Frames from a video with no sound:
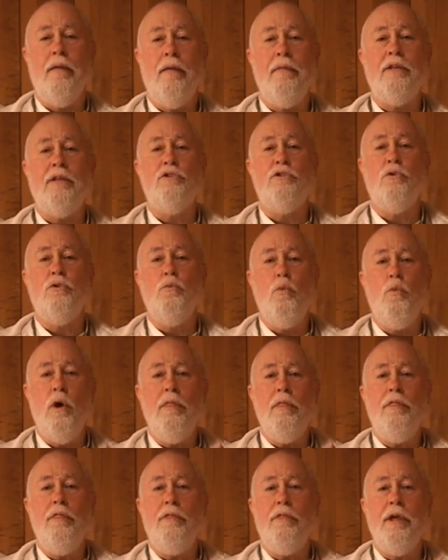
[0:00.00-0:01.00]
And that's the
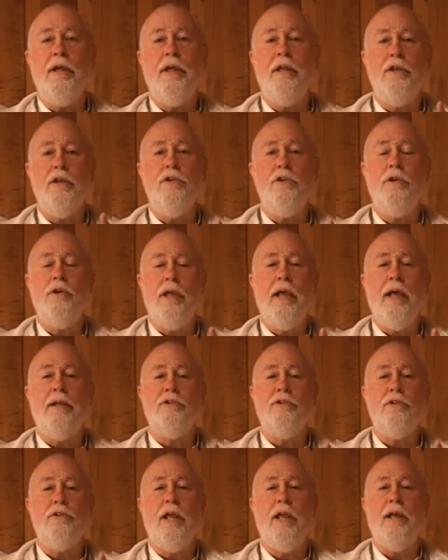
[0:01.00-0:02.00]
one thing that you
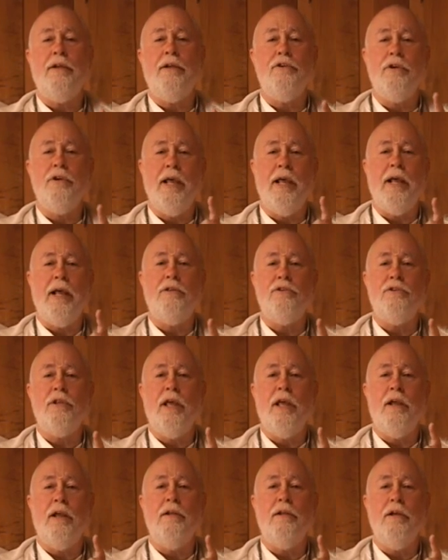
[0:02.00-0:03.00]
can't stand. You can't
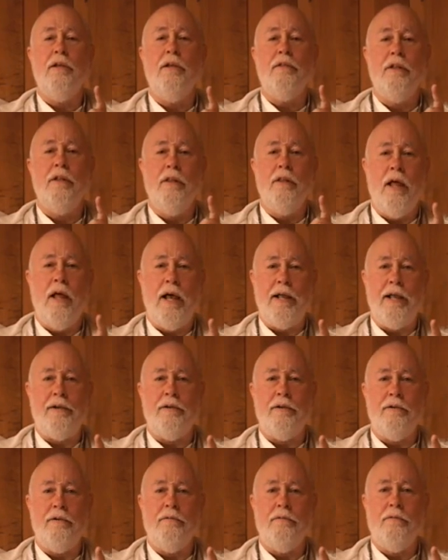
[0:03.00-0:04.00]
stand the
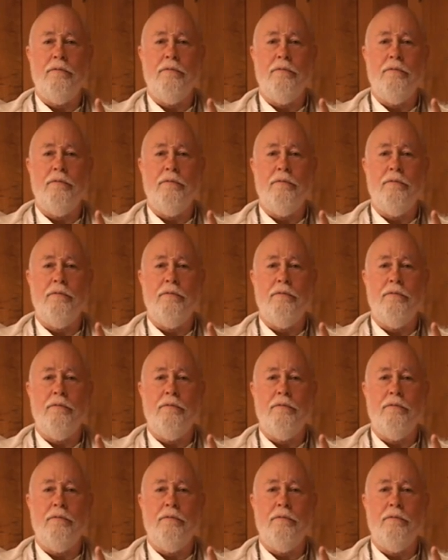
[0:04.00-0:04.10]
light.